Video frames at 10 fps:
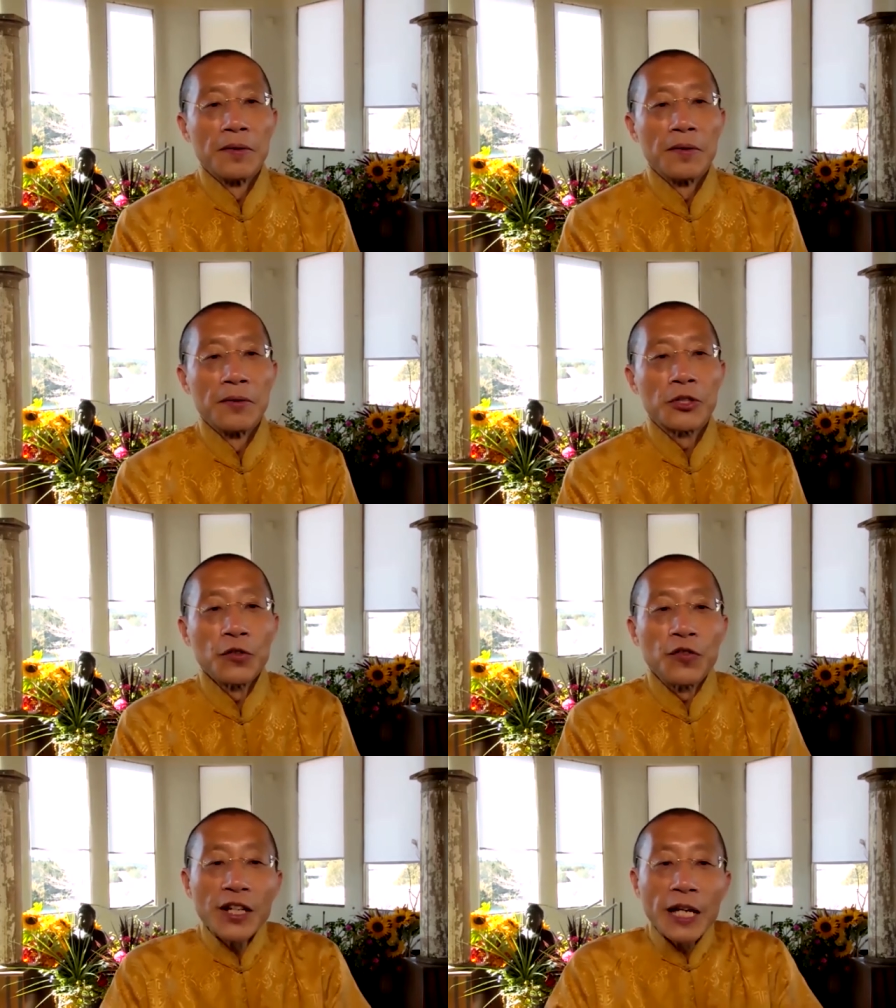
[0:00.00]
So
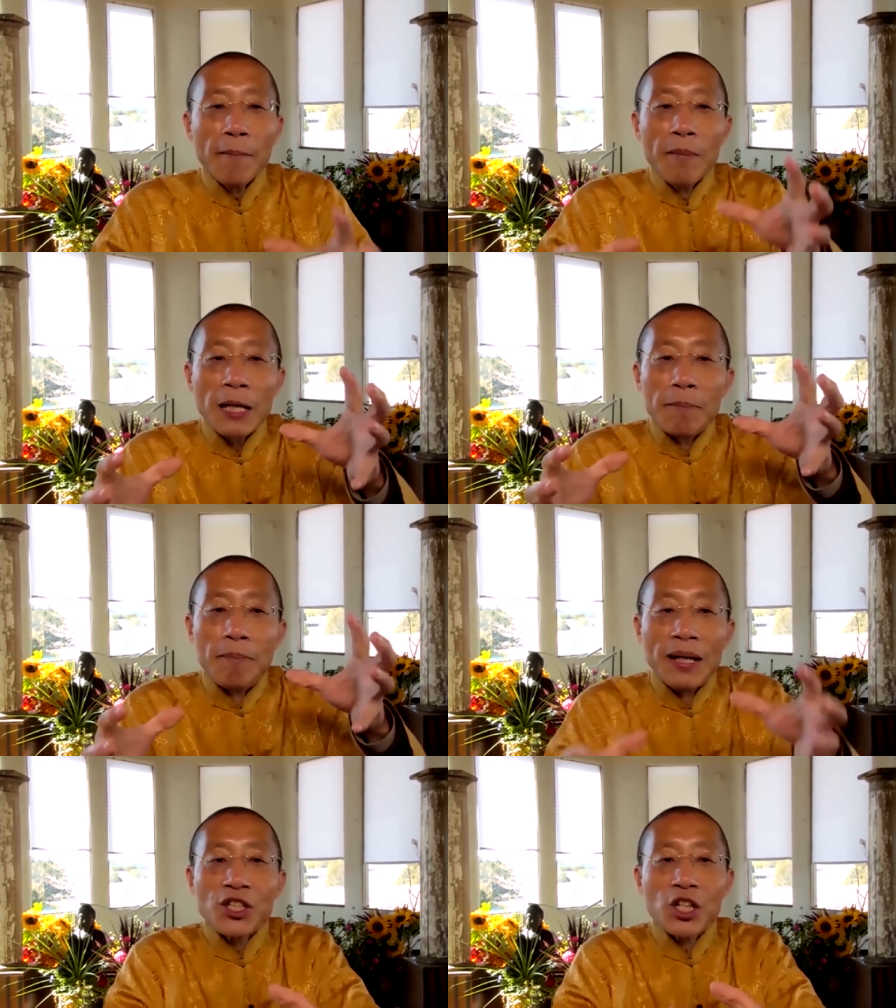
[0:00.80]
if you can make a
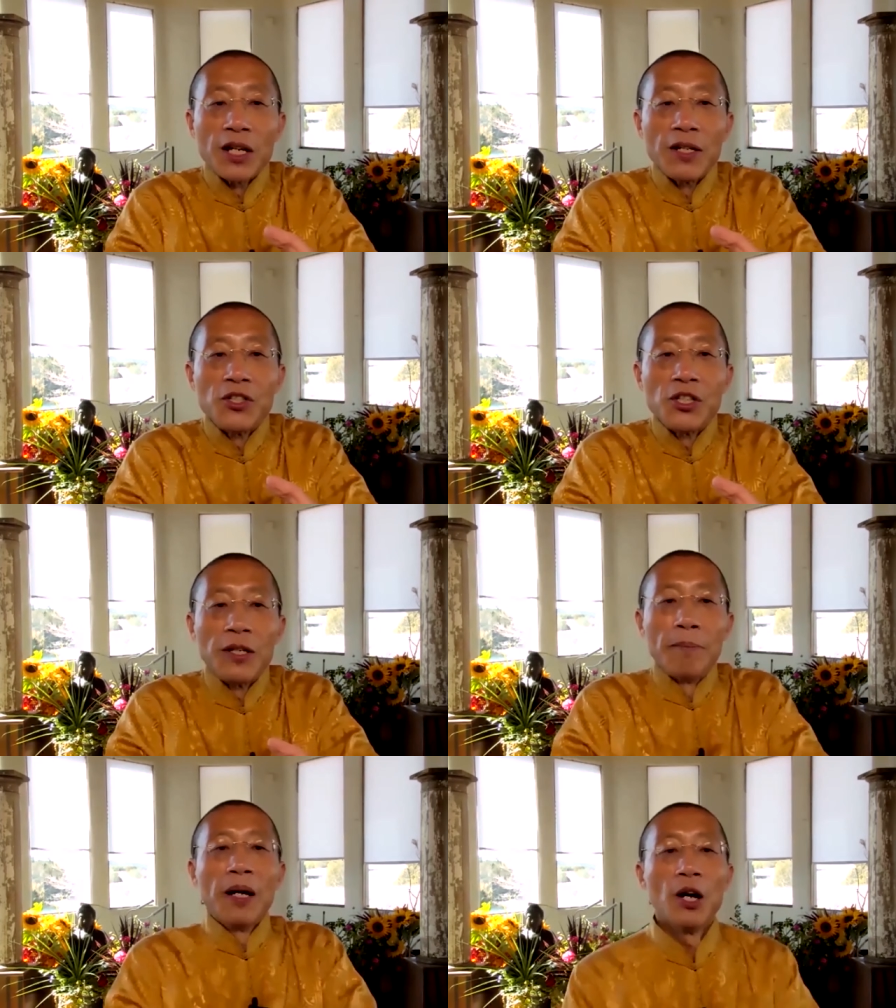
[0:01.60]
big change in
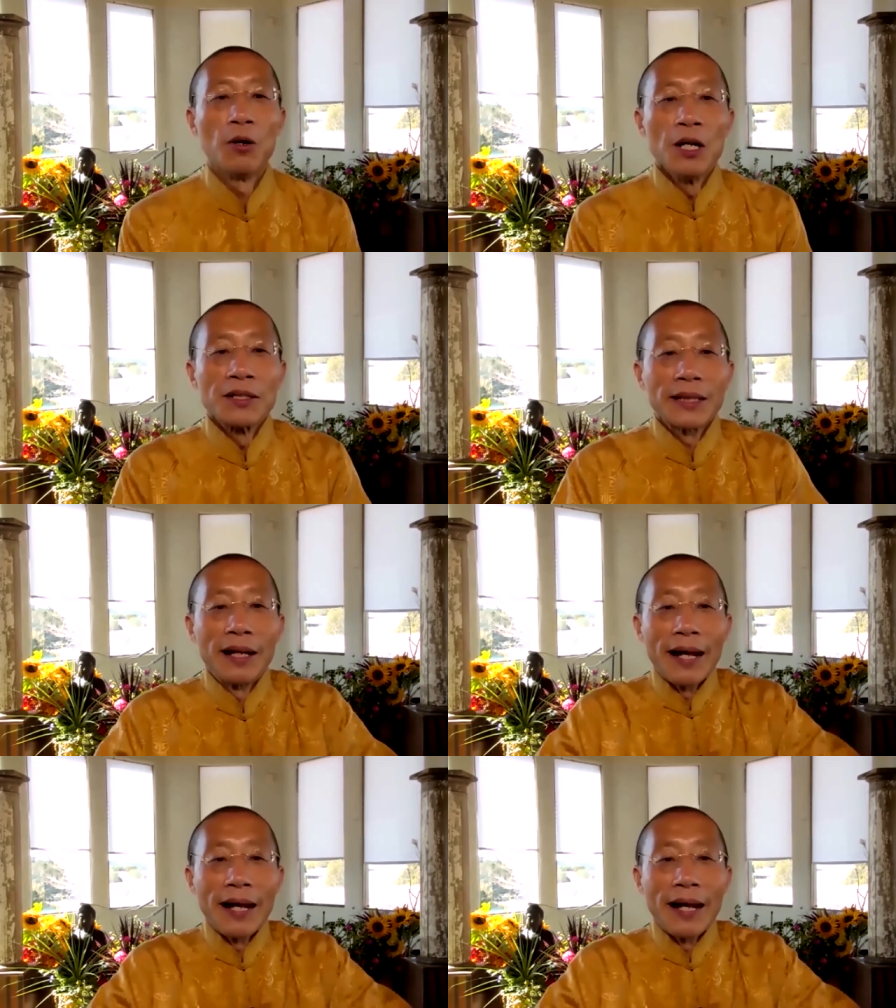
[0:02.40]
the middle, suddenly